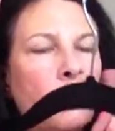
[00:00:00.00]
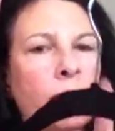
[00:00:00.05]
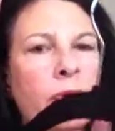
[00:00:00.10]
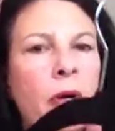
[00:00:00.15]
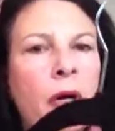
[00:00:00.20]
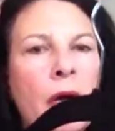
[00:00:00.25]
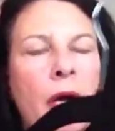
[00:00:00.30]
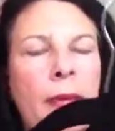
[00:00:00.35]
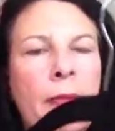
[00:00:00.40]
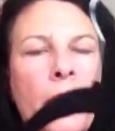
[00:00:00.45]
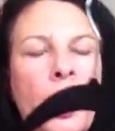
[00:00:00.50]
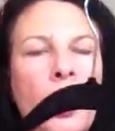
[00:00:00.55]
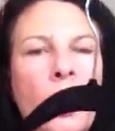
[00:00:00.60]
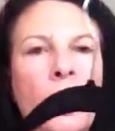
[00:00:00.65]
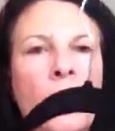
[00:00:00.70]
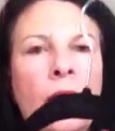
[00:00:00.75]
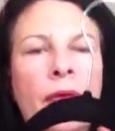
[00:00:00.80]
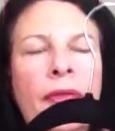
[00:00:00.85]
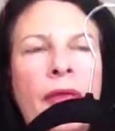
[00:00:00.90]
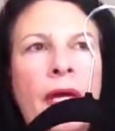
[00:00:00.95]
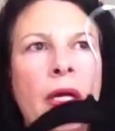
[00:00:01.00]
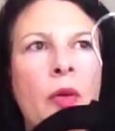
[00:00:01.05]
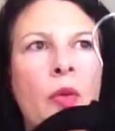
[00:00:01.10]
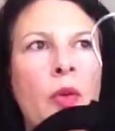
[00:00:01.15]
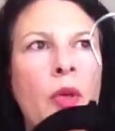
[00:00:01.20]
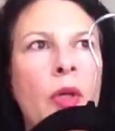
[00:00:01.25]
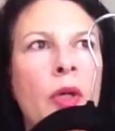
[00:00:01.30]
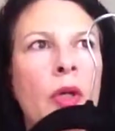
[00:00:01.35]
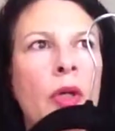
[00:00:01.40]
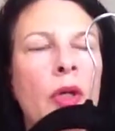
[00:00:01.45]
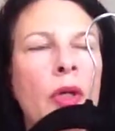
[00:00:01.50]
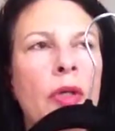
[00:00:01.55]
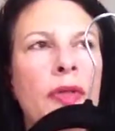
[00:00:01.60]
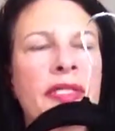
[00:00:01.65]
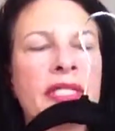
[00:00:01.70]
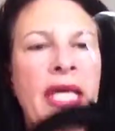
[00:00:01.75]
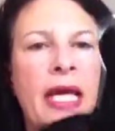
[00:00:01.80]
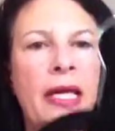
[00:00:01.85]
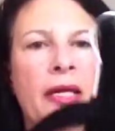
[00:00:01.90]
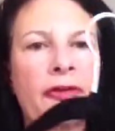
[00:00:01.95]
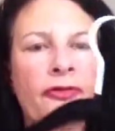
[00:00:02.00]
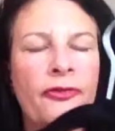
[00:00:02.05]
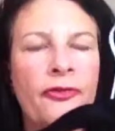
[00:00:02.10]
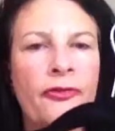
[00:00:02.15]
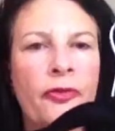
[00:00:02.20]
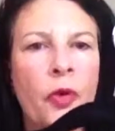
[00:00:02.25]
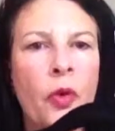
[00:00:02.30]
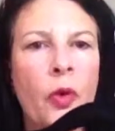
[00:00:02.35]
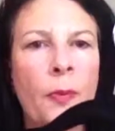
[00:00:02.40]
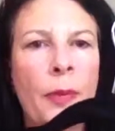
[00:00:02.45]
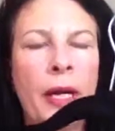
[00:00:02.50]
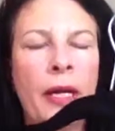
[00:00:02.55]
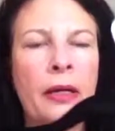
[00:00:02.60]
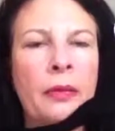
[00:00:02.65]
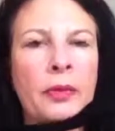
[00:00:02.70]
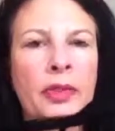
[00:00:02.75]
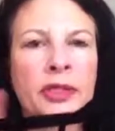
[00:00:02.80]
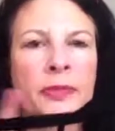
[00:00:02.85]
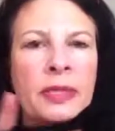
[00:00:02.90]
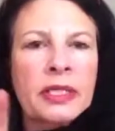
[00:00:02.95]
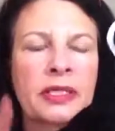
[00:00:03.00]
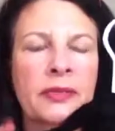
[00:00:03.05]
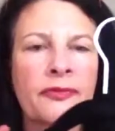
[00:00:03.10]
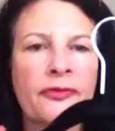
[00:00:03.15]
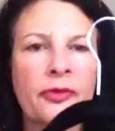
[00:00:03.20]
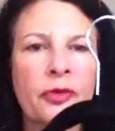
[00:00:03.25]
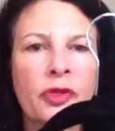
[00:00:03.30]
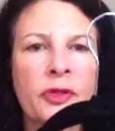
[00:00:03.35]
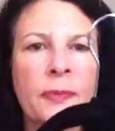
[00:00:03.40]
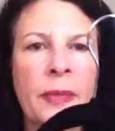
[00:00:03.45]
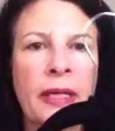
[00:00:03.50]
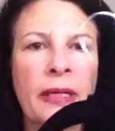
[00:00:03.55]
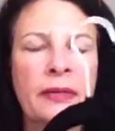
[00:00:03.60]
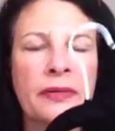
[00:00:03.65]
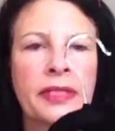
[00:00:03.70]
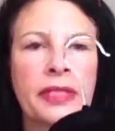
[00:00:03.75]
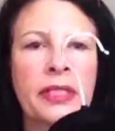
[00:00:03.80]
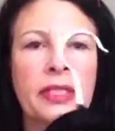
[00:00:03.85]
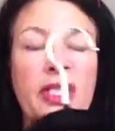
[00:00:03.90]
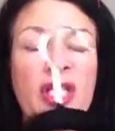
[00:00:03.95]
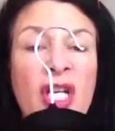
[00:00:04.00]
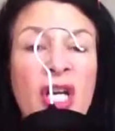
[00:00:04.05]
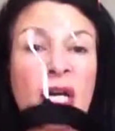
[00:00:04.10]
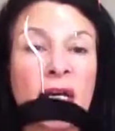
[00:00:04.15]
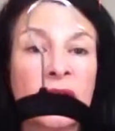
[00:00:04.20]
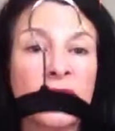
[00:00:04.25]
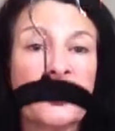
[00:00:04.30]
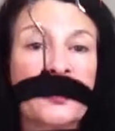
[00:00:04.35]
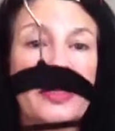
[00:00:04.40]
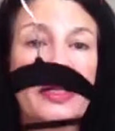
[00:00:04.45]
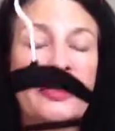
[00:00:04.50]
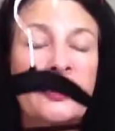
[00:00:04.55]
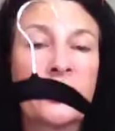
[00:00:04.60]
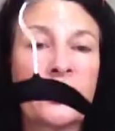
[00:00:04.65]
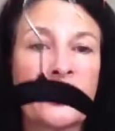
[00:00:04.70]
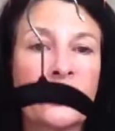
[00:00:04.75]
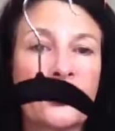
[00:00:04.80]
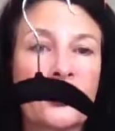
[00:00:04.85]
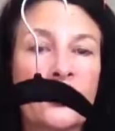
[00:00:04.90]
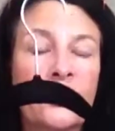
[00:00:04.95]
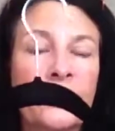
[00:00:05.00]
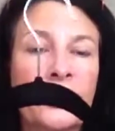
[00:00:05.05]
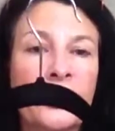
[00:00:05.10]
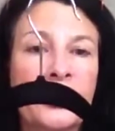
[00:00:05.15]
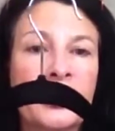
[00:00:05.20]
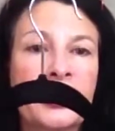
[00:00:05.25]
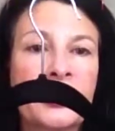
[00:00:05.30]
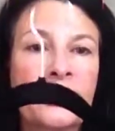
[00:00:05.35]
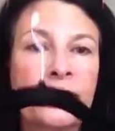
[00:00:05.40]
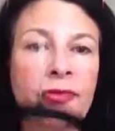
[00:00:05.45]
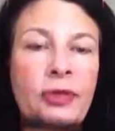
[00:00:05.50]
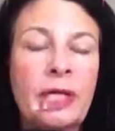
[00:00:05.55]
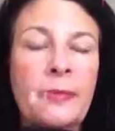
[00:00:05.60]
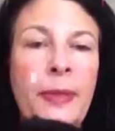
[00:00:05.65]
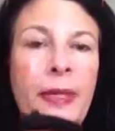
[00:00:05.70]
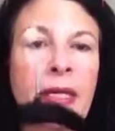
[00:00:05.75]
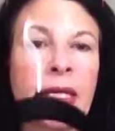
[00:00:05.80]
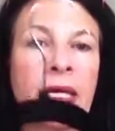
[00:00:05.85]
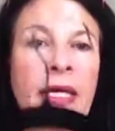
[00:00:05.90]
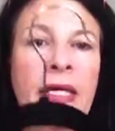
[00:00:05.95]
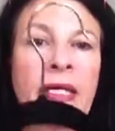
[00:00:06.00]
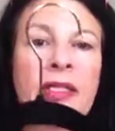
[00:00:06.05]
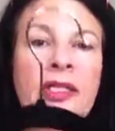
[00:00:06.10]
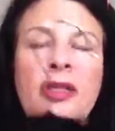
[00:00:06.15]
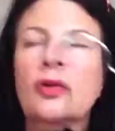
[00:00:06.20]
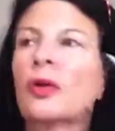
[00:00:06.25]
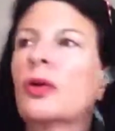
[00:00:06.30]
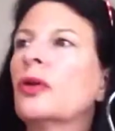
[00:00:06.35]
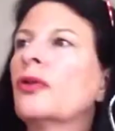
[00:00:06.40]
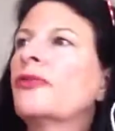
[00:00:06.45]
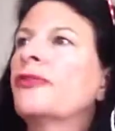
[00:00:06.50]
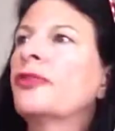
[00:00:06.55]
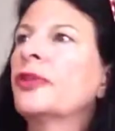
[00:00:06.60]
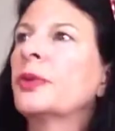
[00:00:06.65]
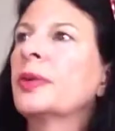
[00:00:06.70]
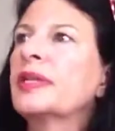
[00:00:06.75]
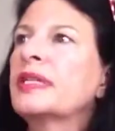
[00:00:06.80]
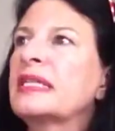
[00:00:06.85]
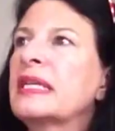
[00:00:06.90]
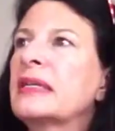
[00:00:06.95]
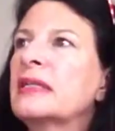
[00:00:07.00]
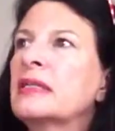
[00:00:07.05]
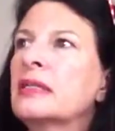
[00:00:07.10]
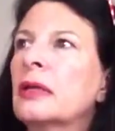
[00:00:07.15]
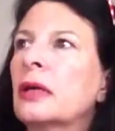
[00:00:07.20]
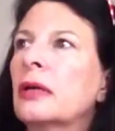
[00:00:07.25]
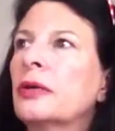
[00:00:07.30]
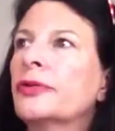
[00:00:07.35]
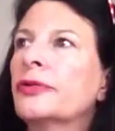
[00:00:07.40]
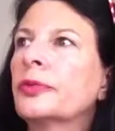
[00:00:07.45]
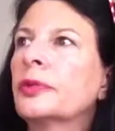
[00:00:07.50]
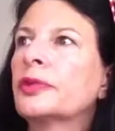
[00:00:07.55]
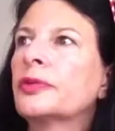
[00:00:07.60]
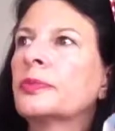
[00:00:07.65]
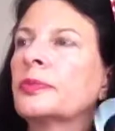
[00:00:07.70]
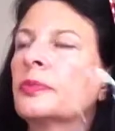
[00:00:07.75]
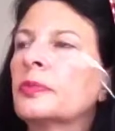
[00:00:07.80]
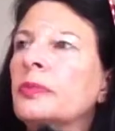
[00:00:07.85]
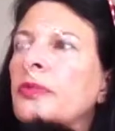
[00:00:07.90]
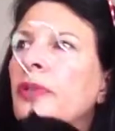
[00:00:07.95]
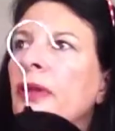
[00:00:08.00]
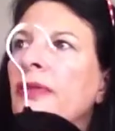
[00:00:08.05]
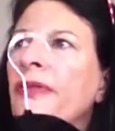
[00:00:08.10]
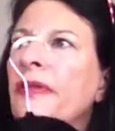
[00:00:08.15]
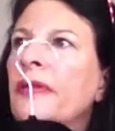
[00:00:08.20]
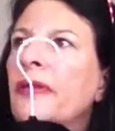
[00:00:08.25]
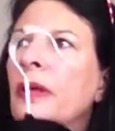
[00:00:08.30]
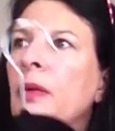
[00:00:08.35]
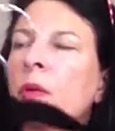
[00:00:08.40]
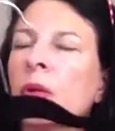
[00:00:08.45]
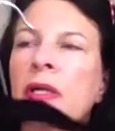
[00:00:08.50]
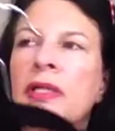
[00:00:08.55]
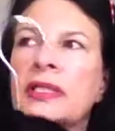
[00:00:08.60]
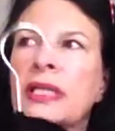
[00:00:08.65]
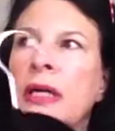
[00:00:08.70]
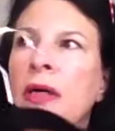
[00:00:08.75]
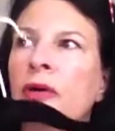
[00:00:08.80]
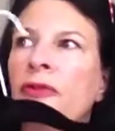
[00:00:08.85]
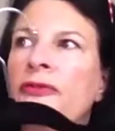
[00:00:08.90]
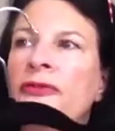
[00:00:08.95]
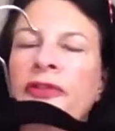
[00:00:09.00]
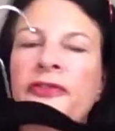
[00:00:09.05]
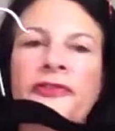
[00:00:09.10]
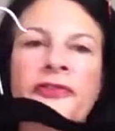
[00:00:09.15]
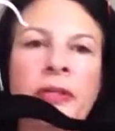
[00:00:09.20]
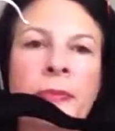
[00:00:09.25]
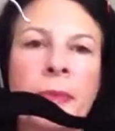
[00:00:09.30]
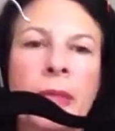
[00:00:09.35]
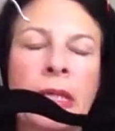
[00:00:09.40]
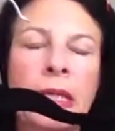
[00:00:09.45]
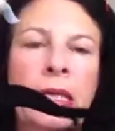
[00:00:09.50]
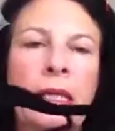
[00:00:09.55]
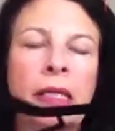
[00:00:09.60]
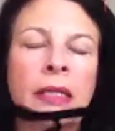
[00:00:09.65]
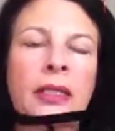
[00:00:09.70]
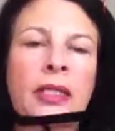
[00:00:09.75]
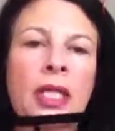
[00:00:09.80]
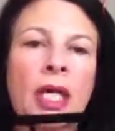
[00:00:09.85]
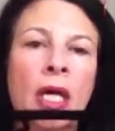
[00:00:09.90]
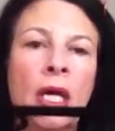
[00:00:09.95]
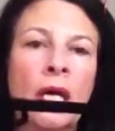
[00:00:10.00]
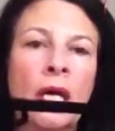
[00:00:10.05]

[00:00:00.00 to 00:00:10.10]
Primark, they were 10 for £4, which makes them £40 each. So these are 33p each. I've got a few in Tesco's, which I think they worked out at 50p each.